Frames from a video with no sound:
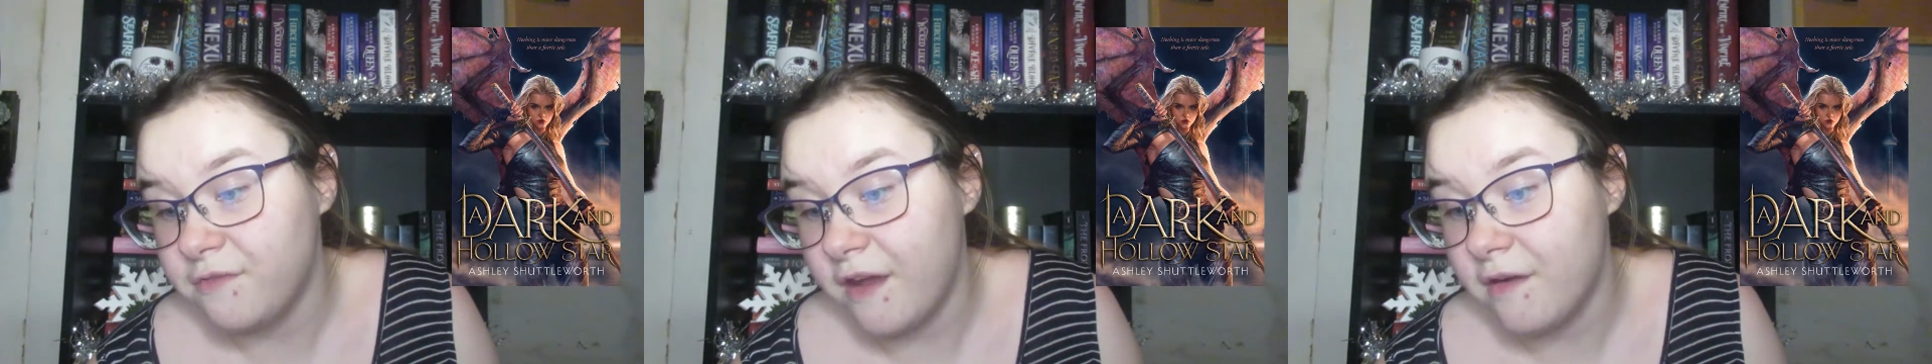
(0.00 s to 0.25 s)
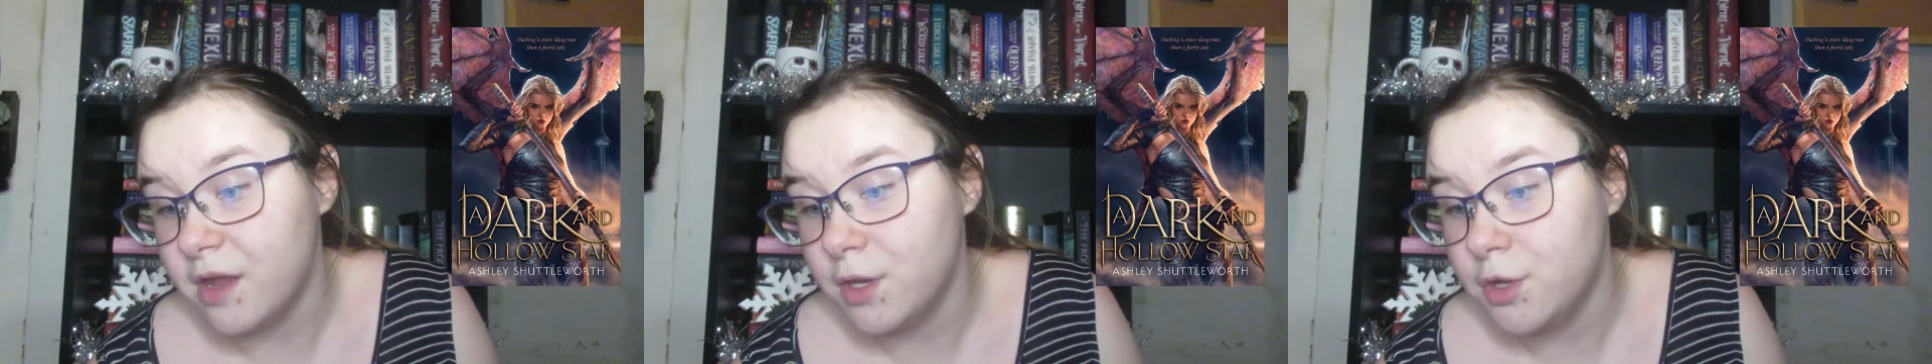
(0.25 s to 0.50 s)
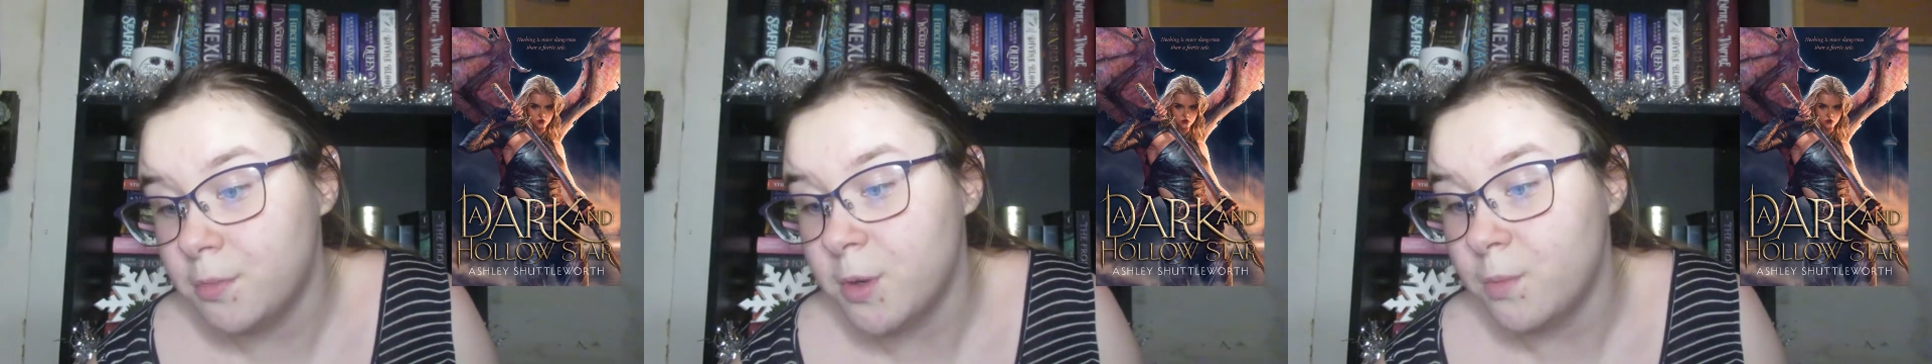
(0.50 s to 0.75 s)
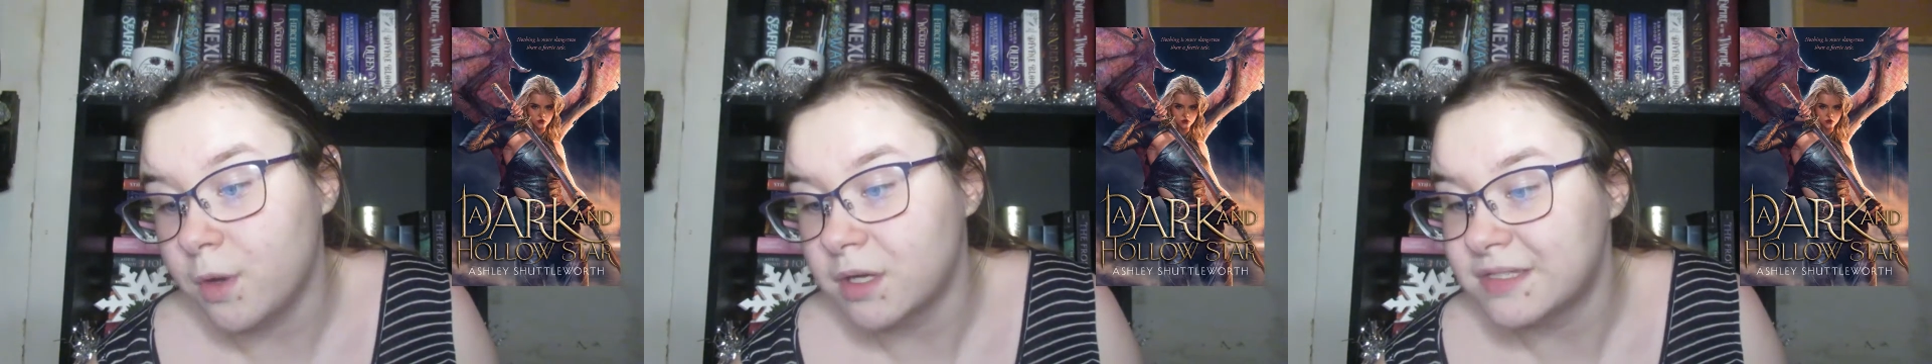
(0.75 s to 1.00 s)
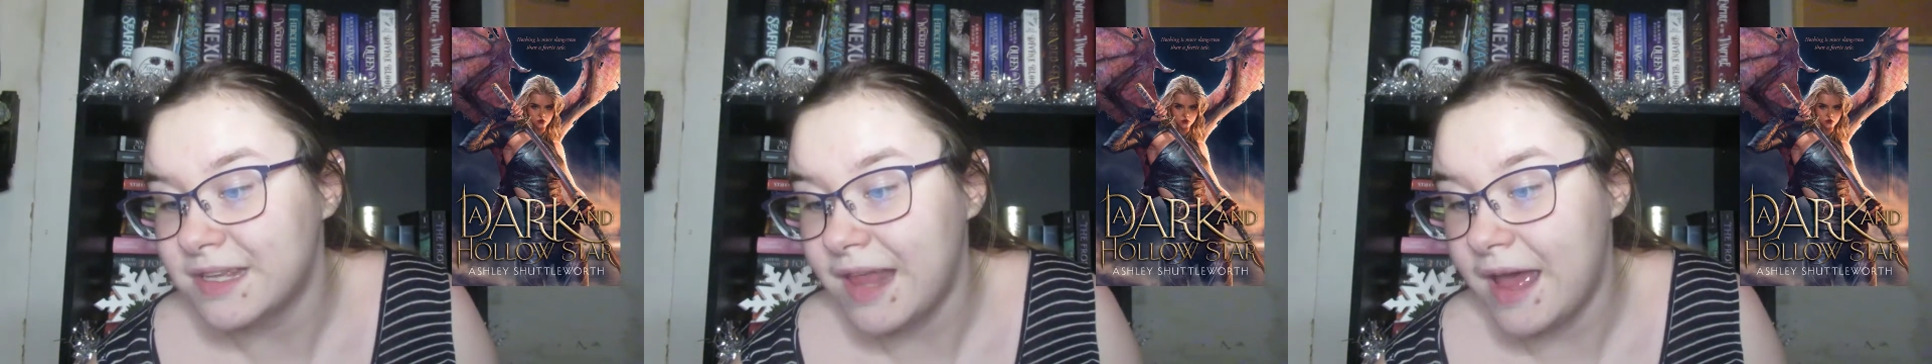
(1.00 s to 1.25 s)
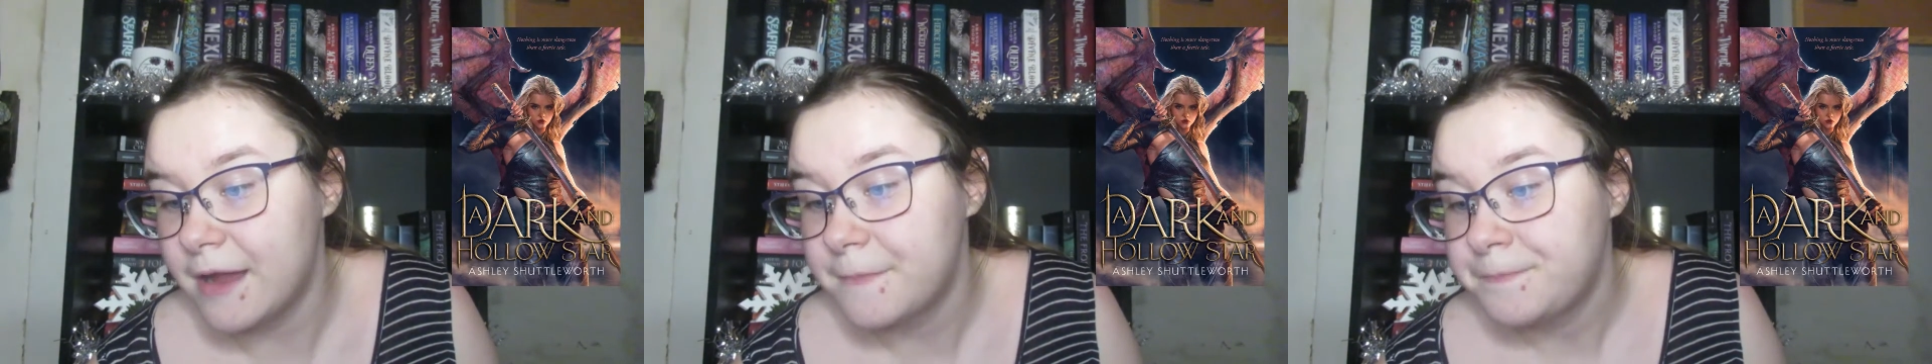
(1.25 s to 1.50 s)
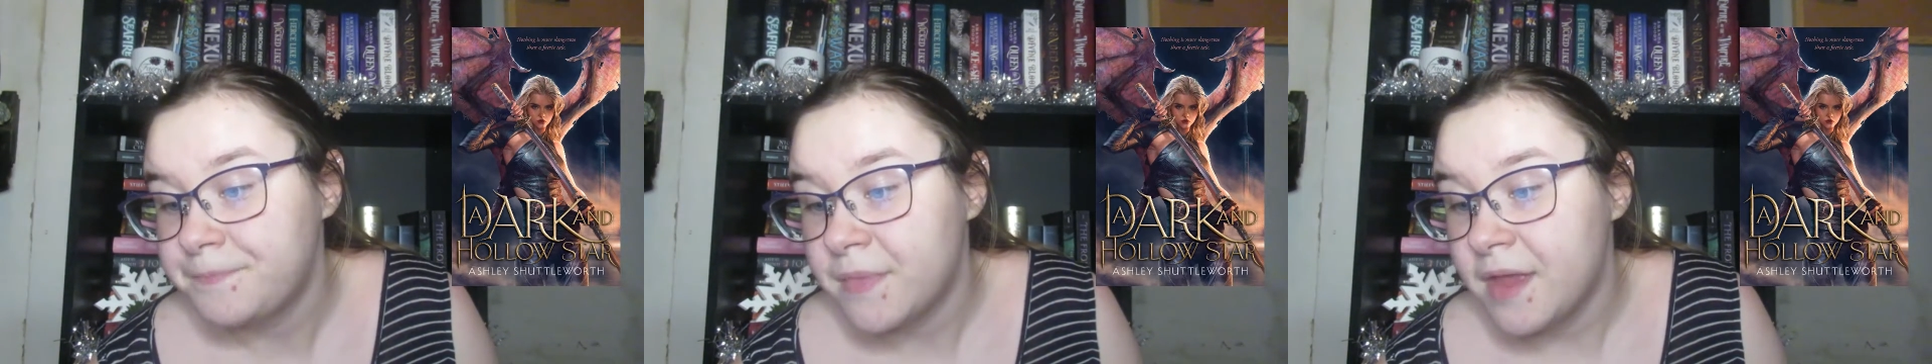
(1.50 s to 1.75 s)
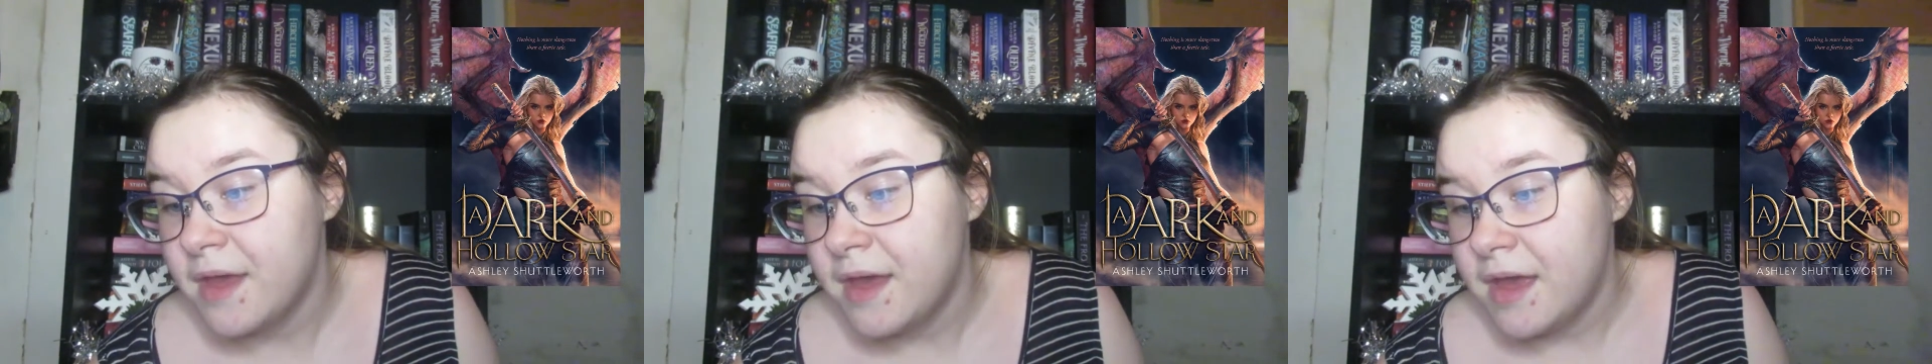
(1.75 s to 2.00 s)
fairy and human worlds alike.
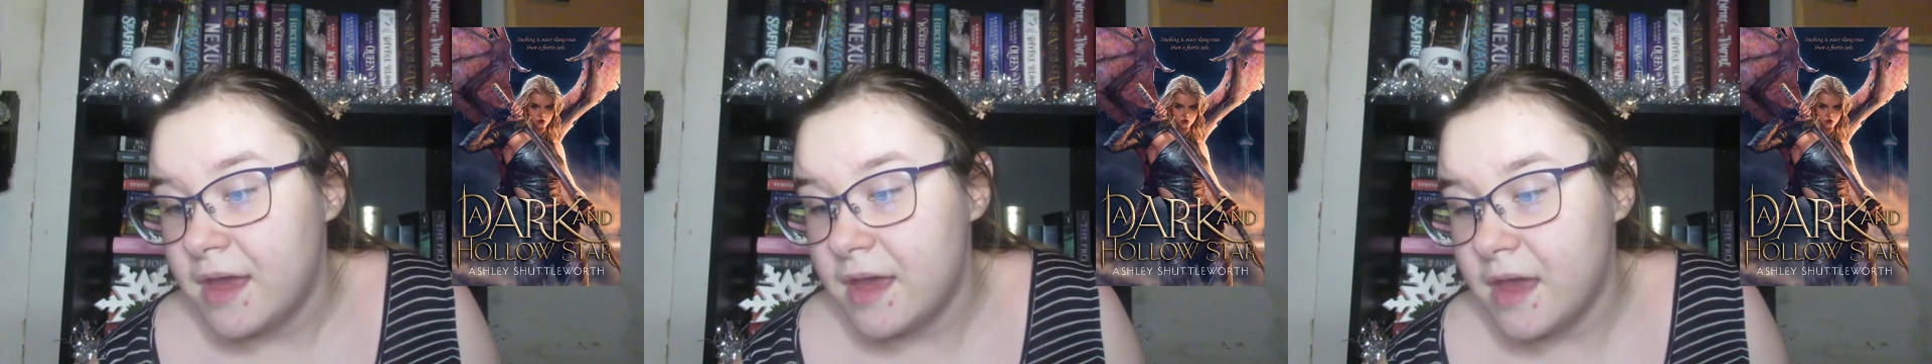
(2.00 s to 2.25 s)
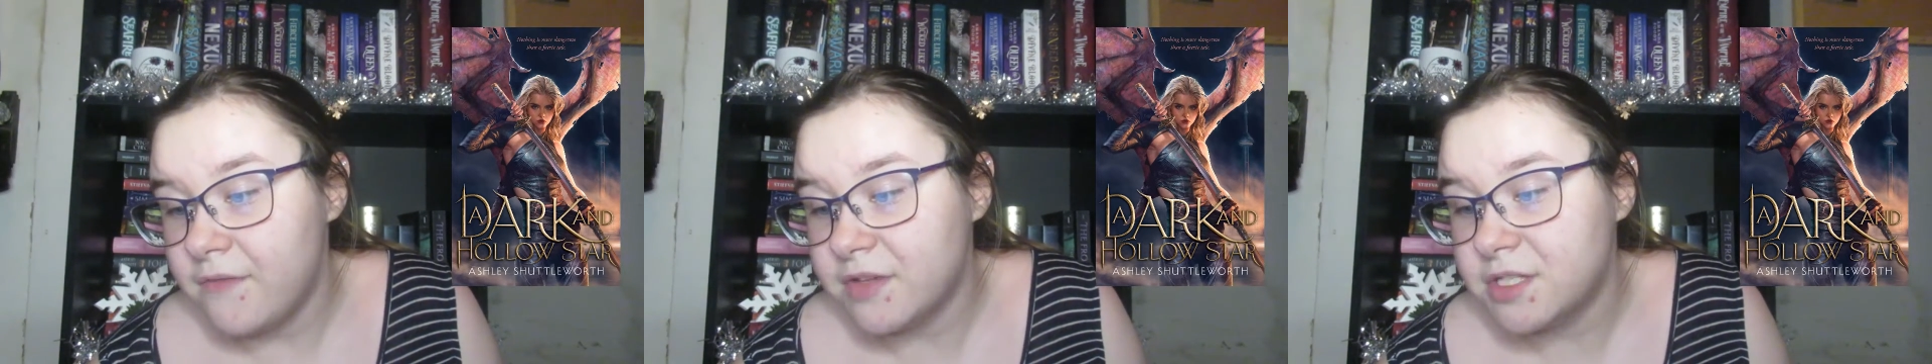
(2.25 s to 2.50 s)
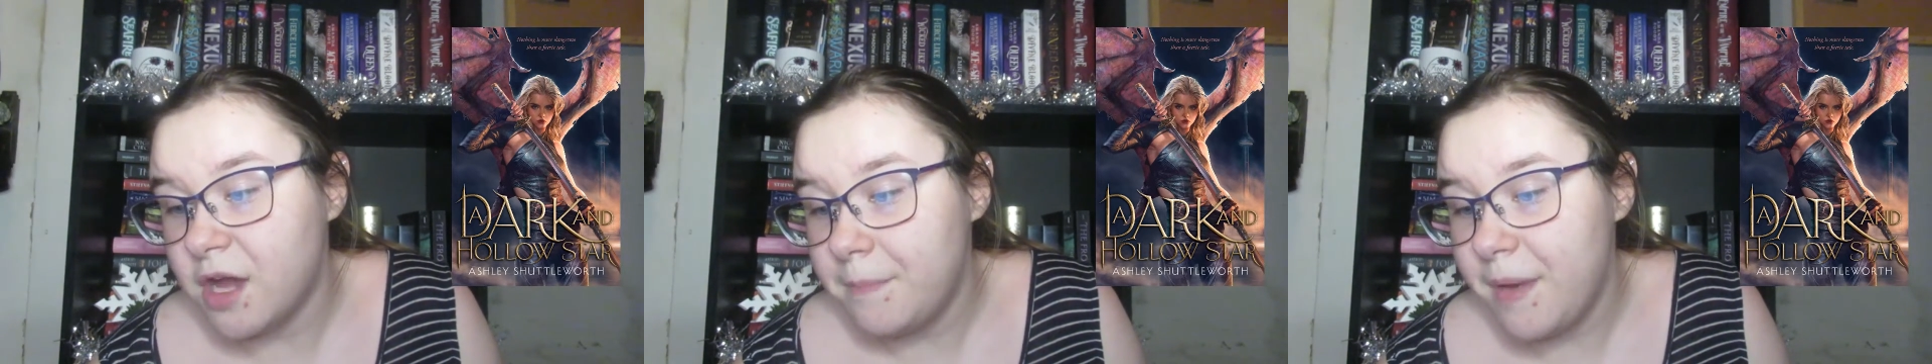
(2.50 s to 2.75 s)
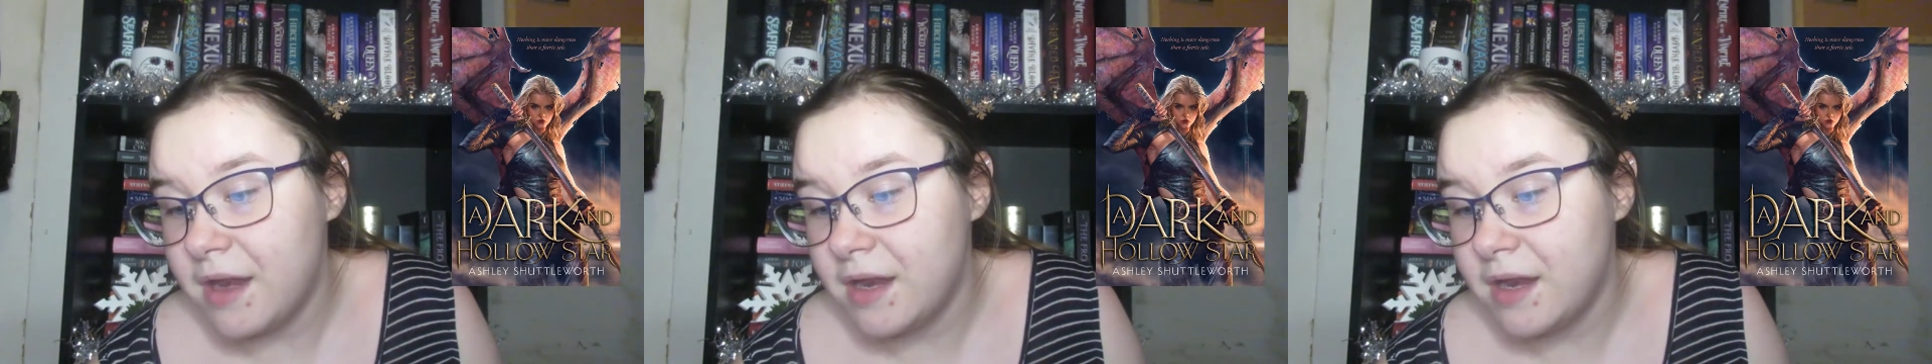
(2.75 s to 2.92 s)
If it's not bad